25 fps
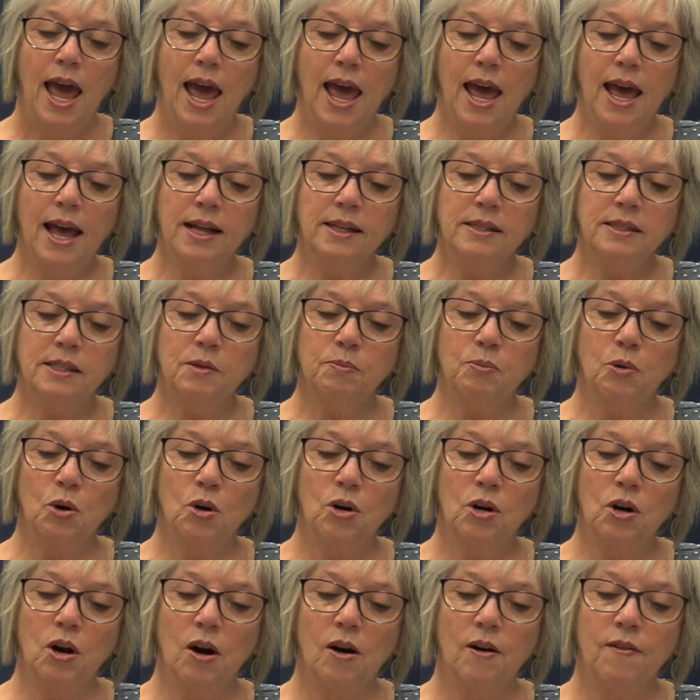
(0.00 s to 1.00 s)
and
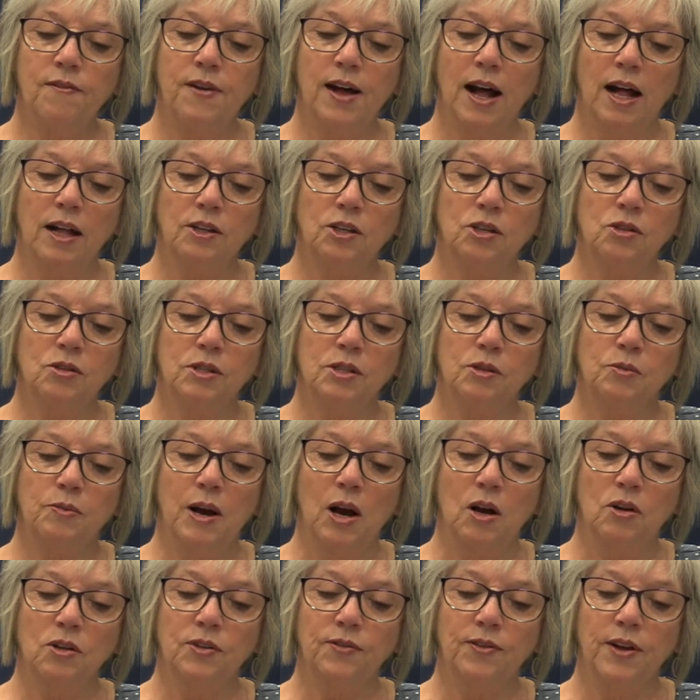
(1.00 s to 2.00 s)
support our values
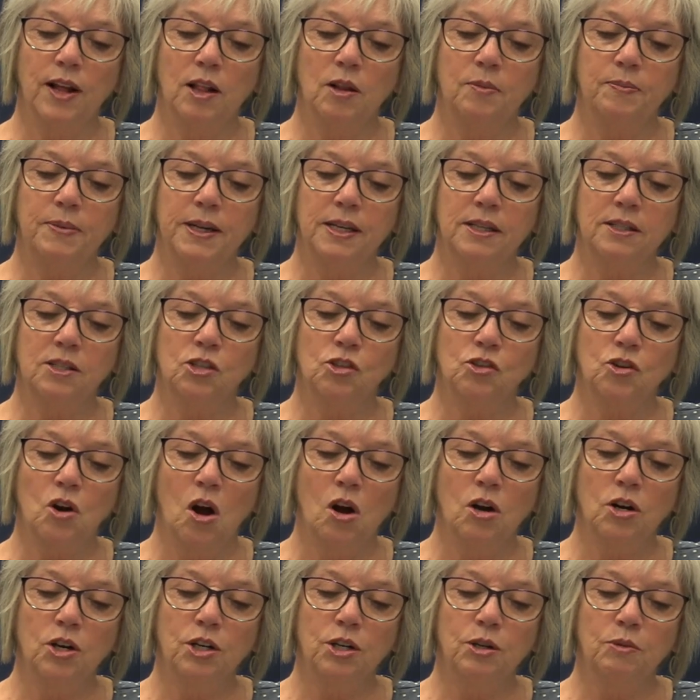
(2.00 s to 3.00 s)
around developing
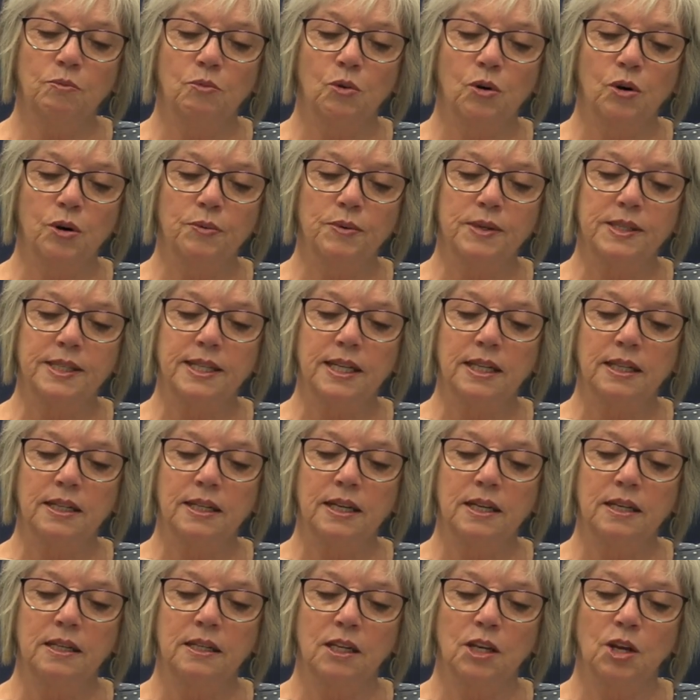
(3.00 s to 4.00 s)
stronger, more
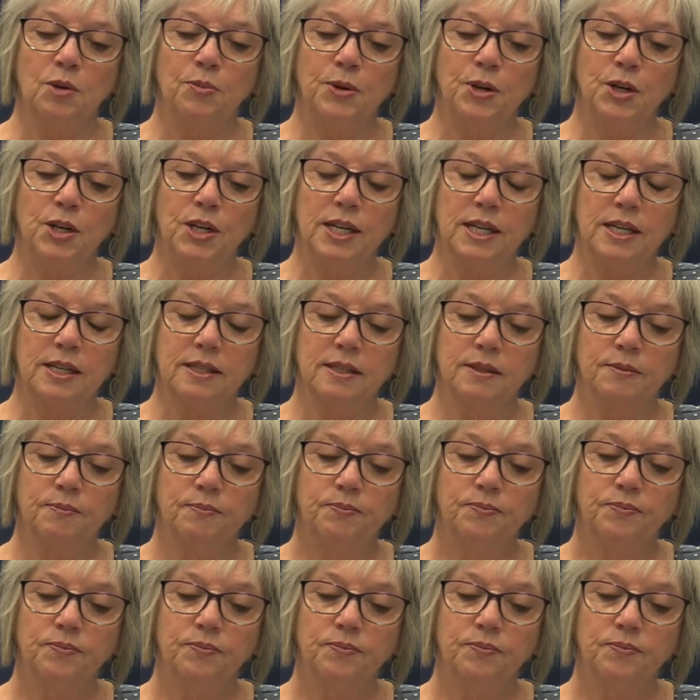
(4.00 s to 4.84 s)
resilient communities.